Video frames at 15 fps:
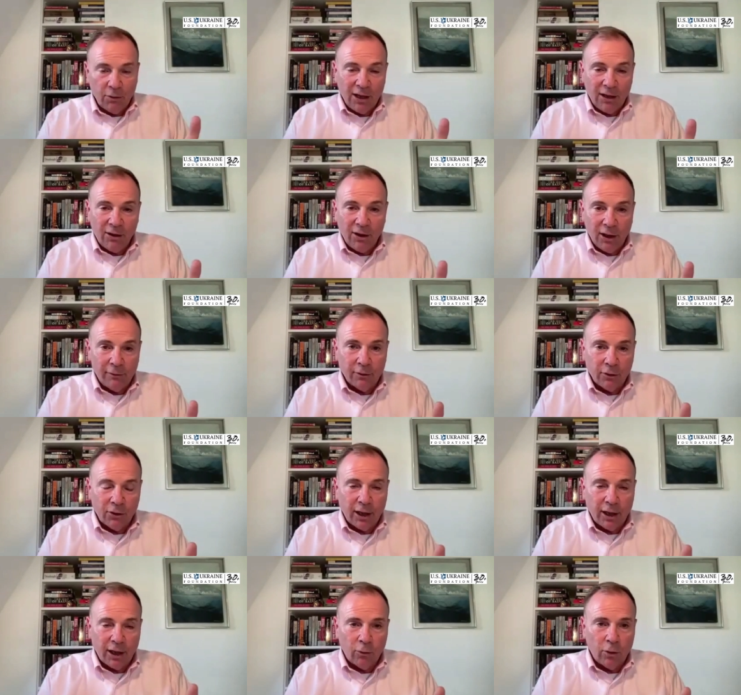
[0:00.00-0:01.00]
since the end of the
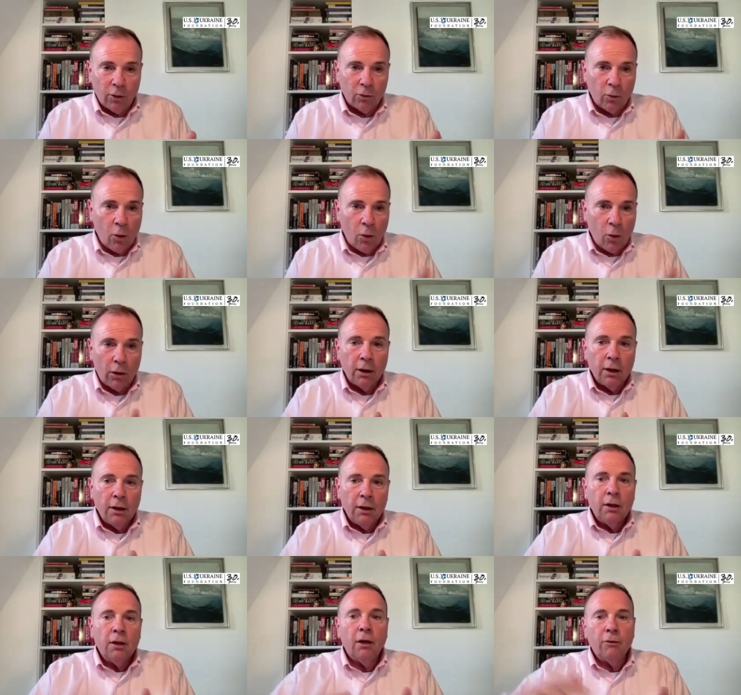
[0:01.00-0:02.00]
Second World War,
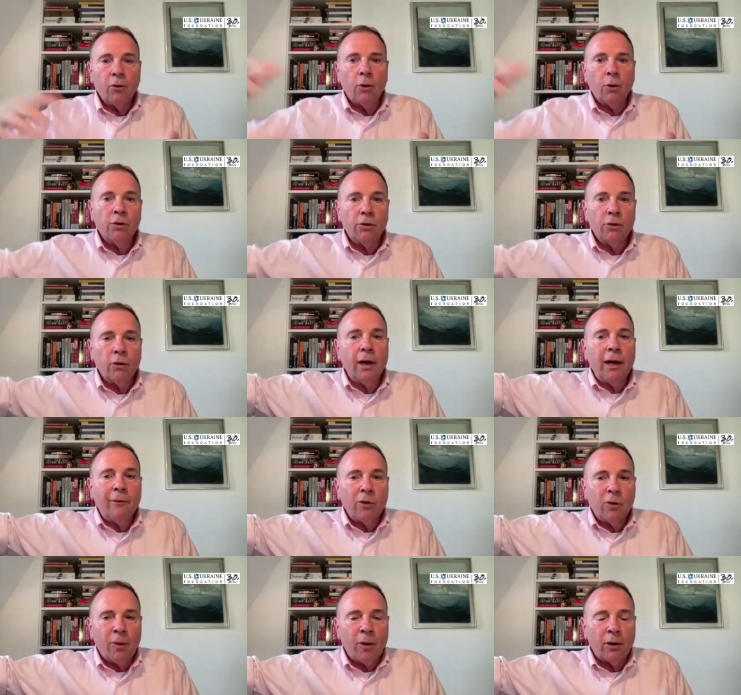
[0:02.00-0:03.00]
of course,
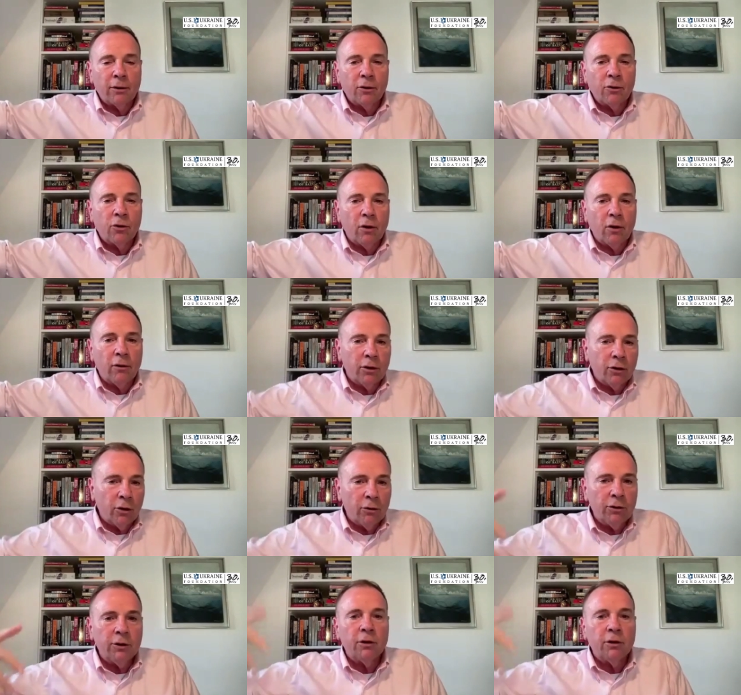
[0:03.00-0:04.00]
Ukraine was part of the Soviet
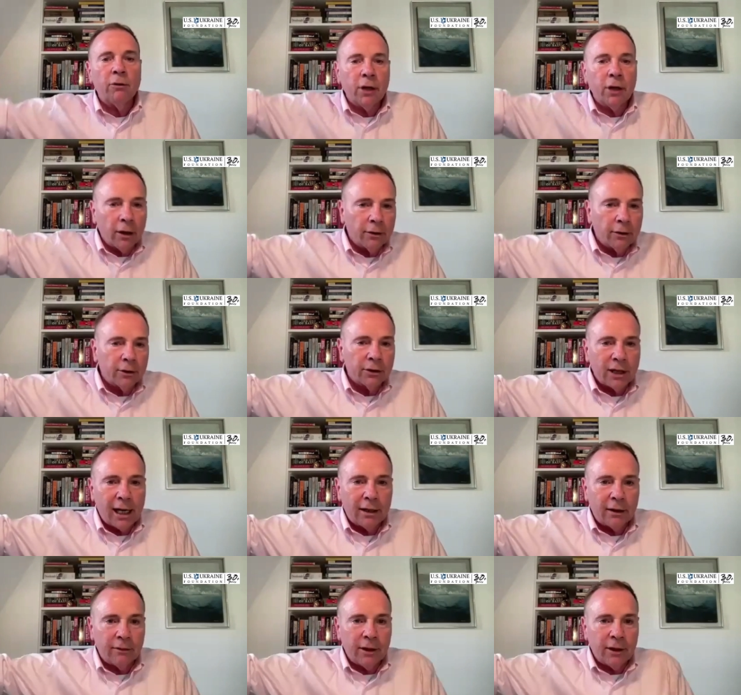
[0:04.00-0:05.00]
Union on the other
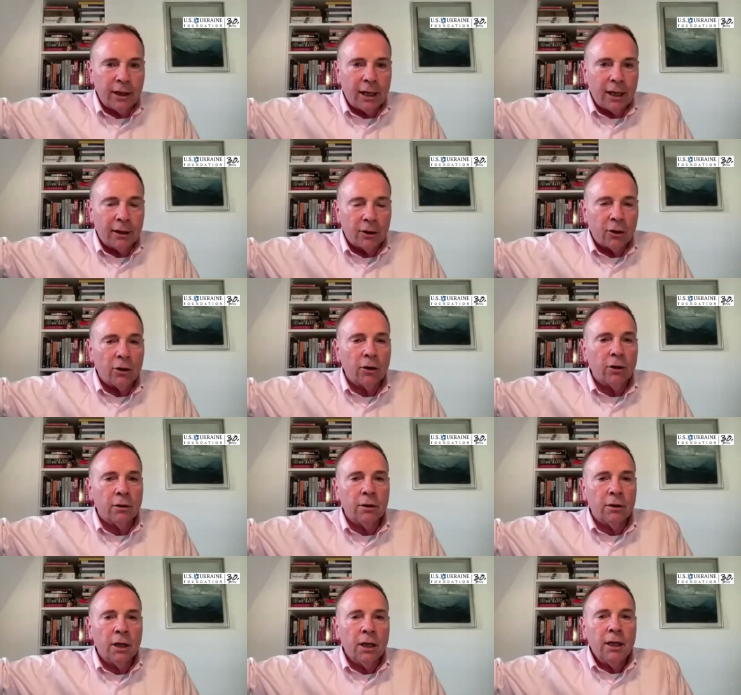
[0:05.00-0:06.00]
side of the Iron
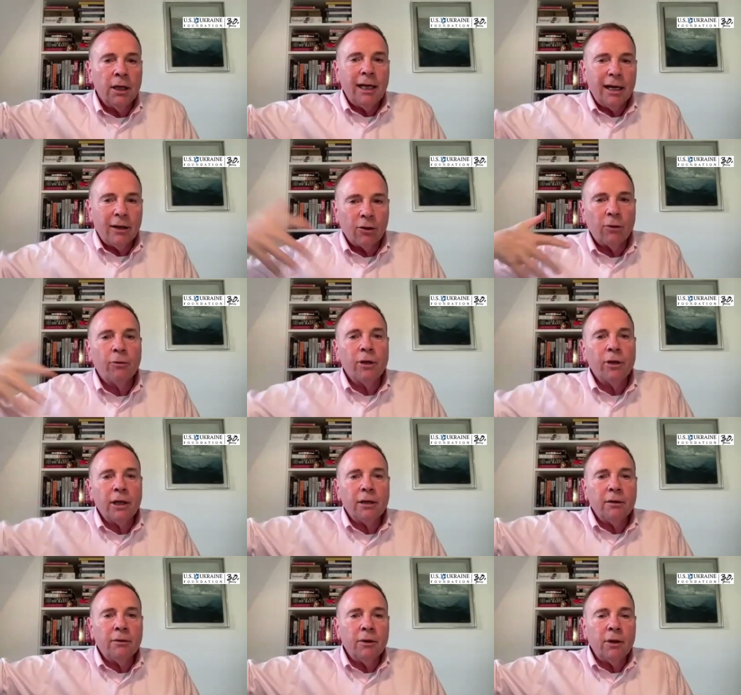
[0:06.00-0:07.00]
Curtain. And so
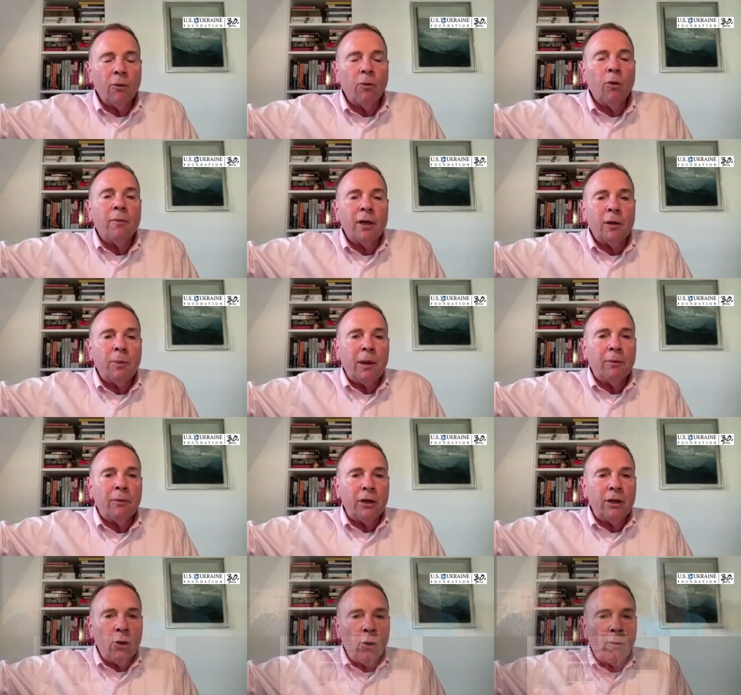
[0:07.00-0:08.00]
there weren't many
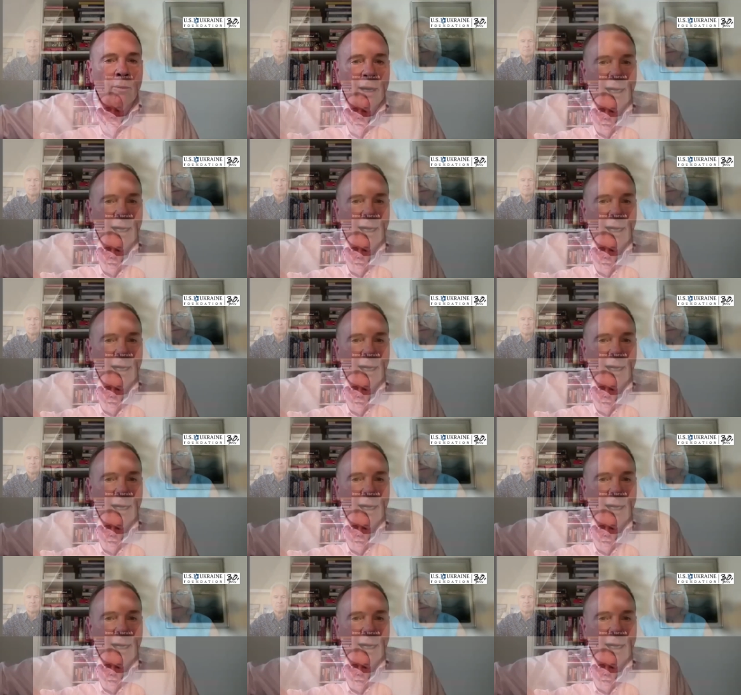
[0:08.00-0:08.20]
people that knew